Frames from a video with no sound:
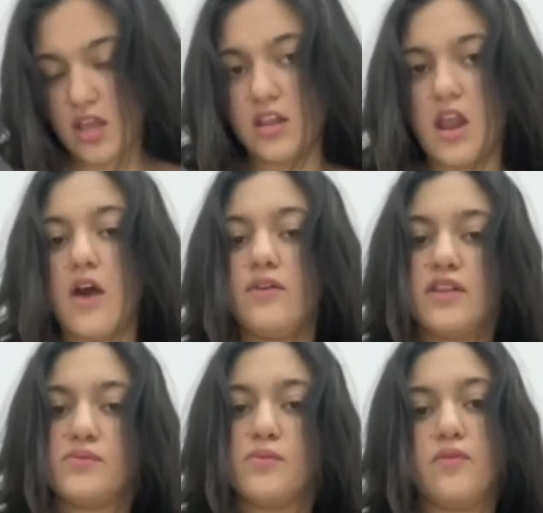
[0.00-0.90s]
Now
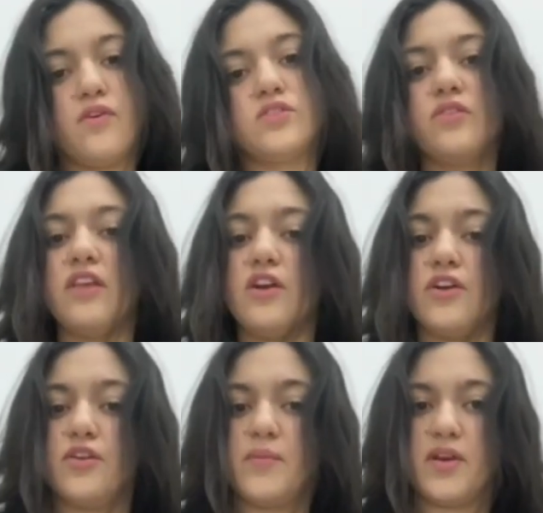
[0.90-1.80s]
let's move on to the
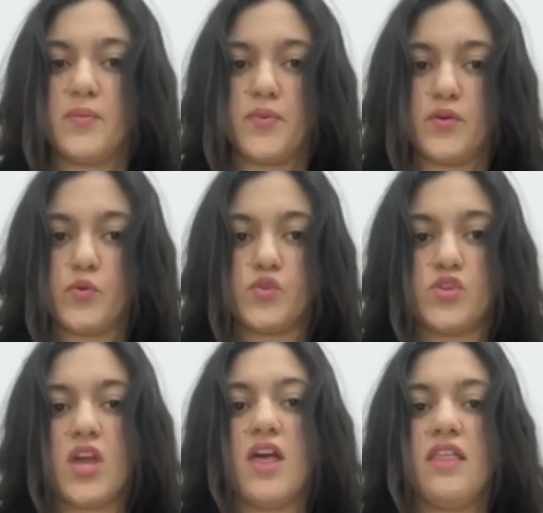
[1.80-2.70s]
economic approach.
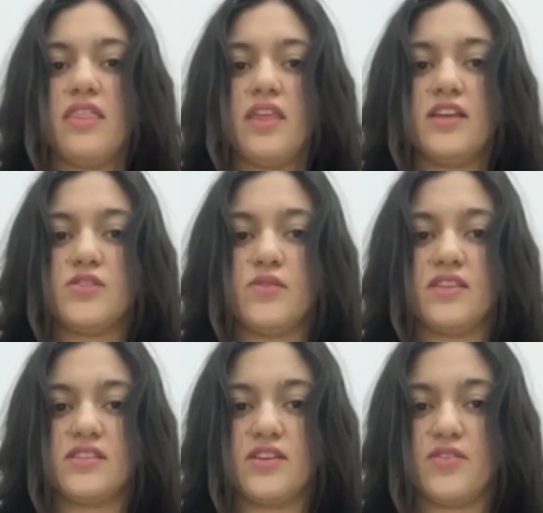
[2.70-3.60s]
Thanks to
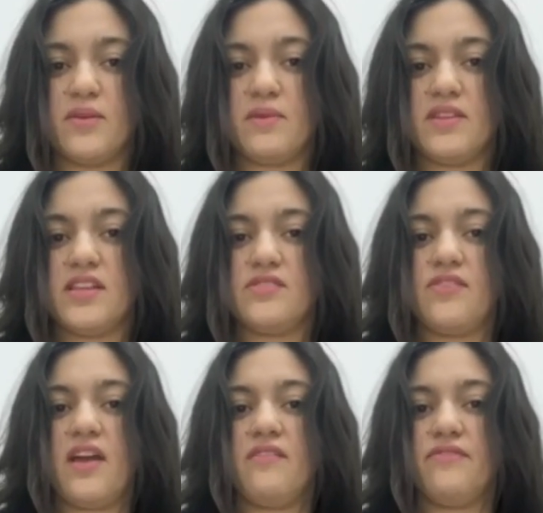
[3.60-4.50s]
this agreement, each
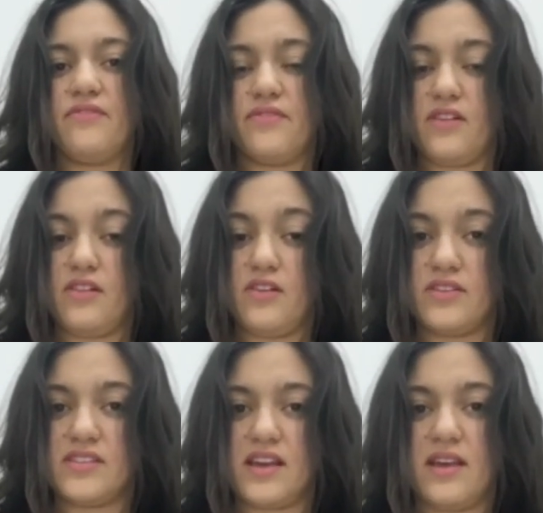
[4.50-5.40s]
5 long
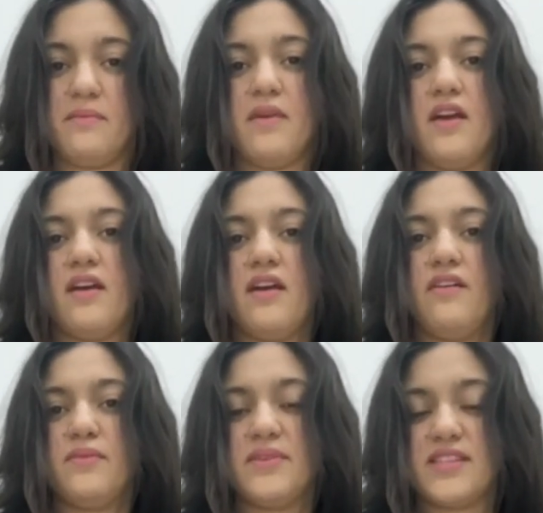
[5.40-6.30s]
time,
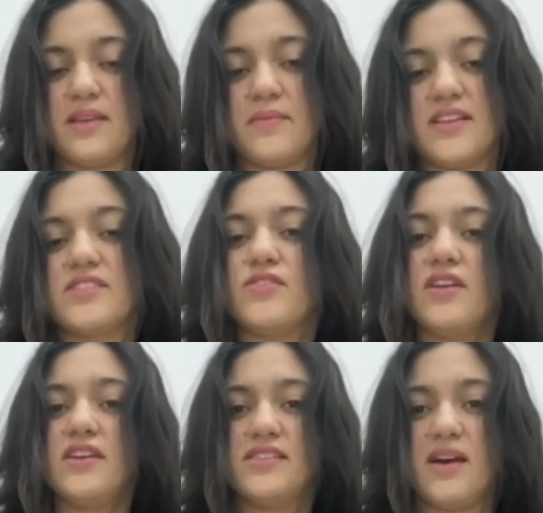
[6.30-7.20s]
governments must
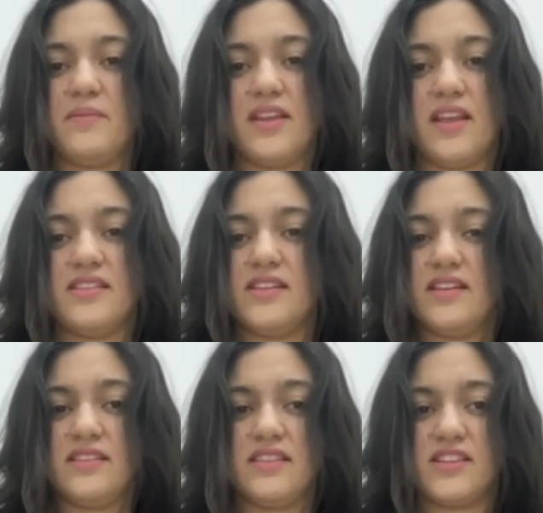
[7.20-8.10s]
re-examine and
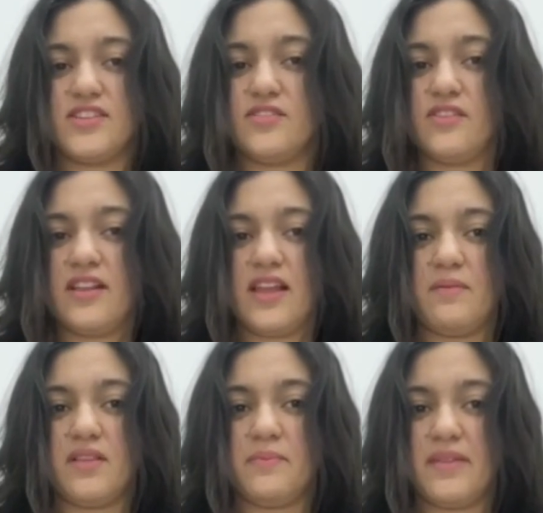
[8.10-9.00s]
yield national
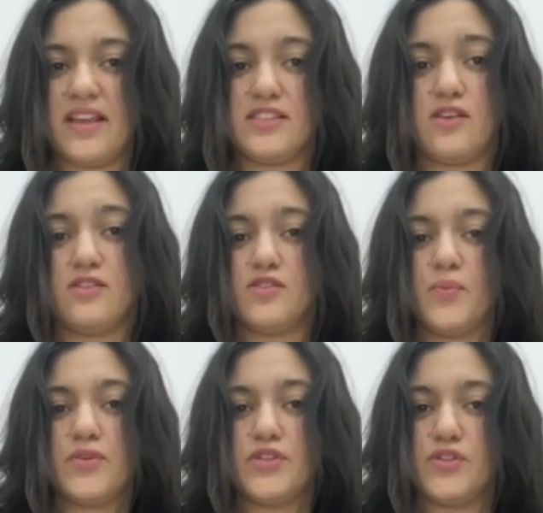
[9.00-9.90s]
climate plans, also
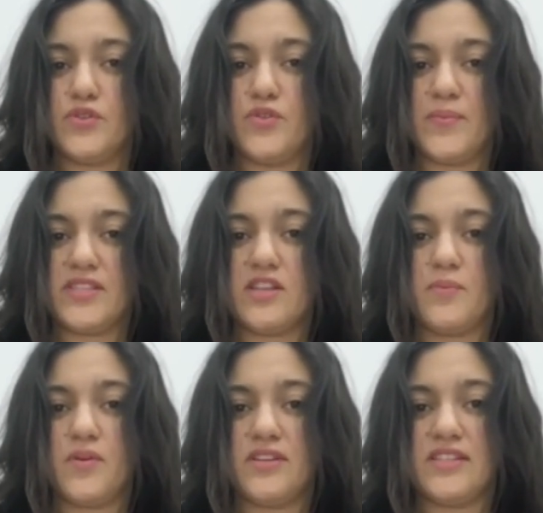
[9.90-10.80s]
pursue domestic
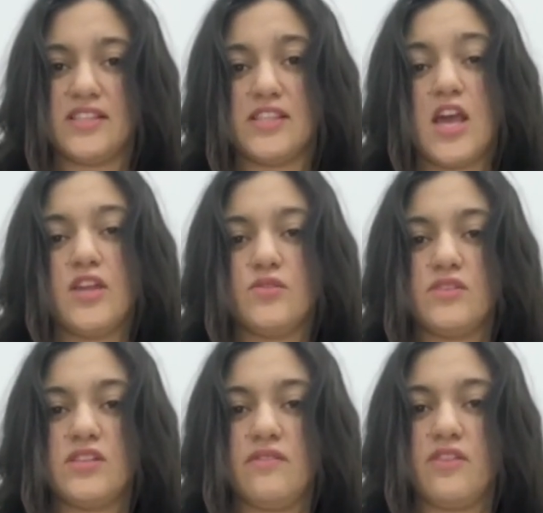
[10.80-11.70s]
policies to
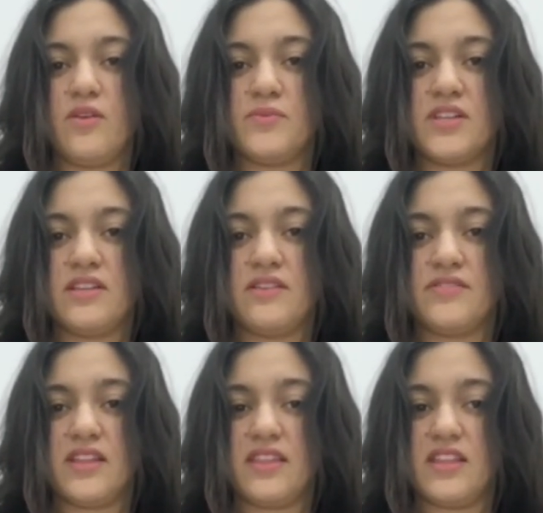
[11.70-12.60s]
achieve the objectives
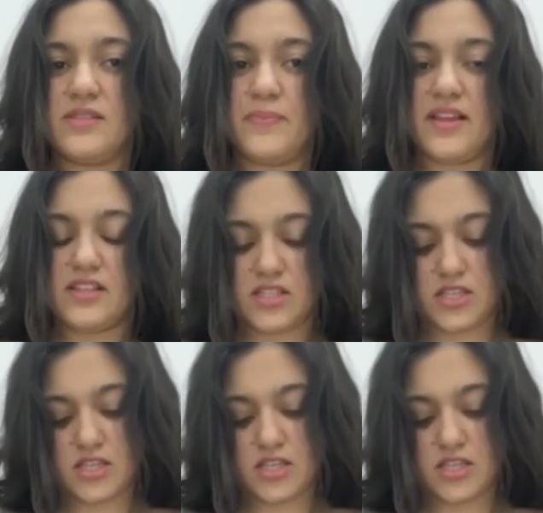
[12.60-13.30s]
in these plans.